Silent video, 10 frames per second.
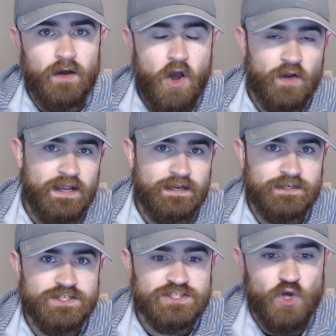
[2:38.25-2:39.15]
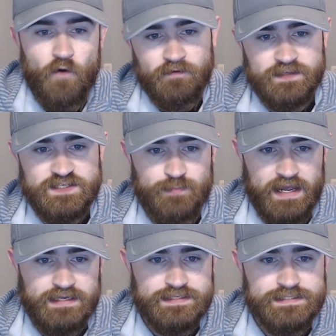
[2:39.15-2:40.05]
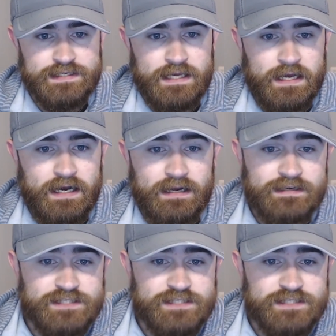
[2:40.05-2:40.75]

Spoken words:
Okay, to just go over the specs, it is a